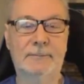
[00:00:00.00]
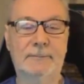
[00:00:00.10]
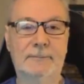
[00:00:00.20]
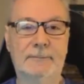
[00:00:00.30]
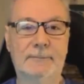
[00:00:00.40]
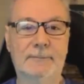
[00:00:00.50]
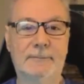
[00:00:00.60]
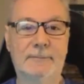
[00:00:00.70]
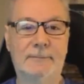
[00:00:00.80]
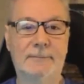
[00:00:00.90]

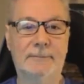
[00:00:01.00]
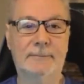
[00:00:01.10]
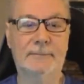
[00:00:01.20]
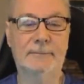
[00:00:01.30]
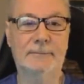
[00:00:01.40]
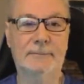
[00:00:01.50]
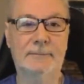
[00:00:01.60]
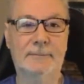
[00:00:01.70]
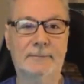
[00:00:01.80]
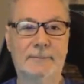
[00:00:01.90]

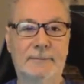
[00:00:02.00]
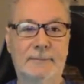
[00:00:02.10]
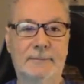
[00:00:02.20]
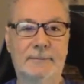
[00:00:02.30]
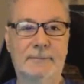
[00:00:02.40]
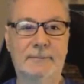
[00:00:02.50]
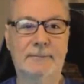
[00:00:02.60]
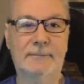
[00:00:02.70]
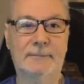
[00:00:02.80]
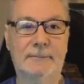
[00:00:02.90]

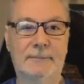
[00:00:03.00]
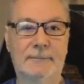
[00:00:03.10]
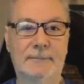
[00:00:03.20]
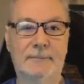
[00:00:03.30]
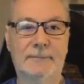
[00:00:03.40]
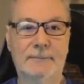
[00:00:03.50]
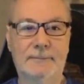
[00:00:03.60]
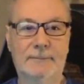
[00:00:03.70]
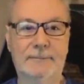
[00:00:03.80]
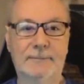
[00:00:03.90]

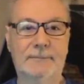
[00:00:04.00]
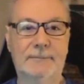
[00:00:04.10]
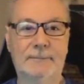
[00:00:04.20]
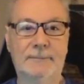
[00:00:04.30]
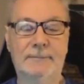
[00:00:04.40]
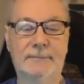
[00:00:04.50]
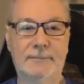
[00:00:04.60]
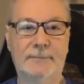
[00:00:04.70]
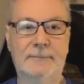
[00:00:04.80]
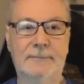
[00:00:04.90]

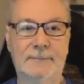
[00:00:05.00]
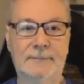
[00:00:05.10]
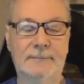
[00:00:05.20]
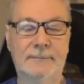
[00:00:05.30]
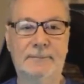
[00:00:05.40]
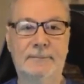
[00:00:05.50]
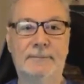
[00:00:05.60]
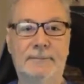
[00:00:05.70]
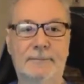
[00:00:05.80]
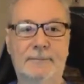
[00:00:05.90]

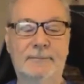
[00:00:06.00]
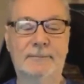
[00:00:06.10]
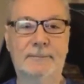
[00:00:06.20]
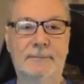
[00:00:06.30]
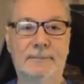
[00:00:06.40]
The person shown says nothing.